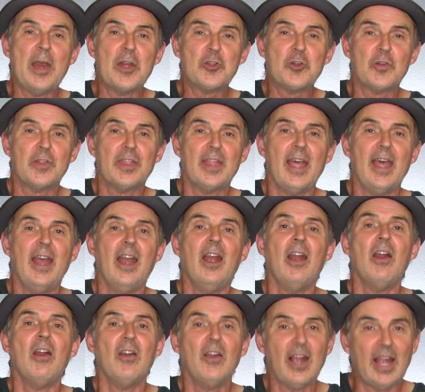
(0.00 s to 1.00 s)
measures
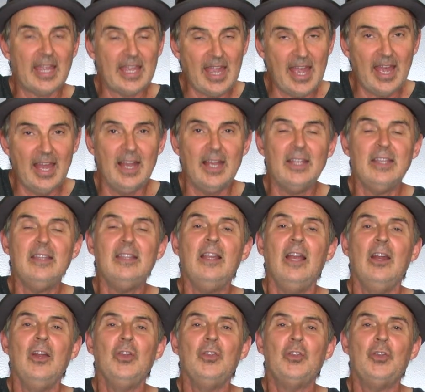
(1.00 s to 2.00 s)
there again.
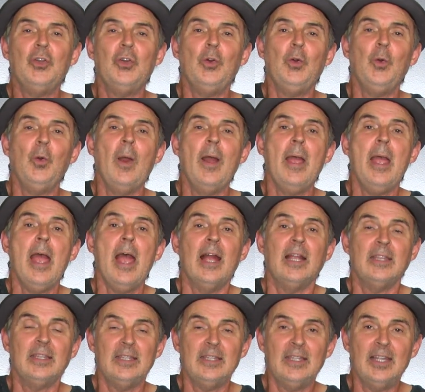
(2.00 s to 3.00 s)

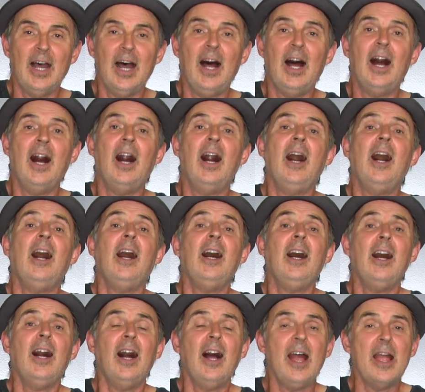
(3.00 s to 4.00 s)
Two da.
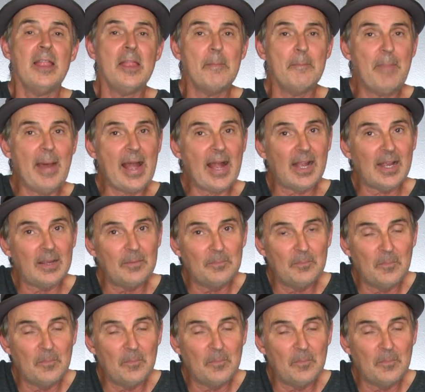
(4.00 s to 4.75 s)
And then back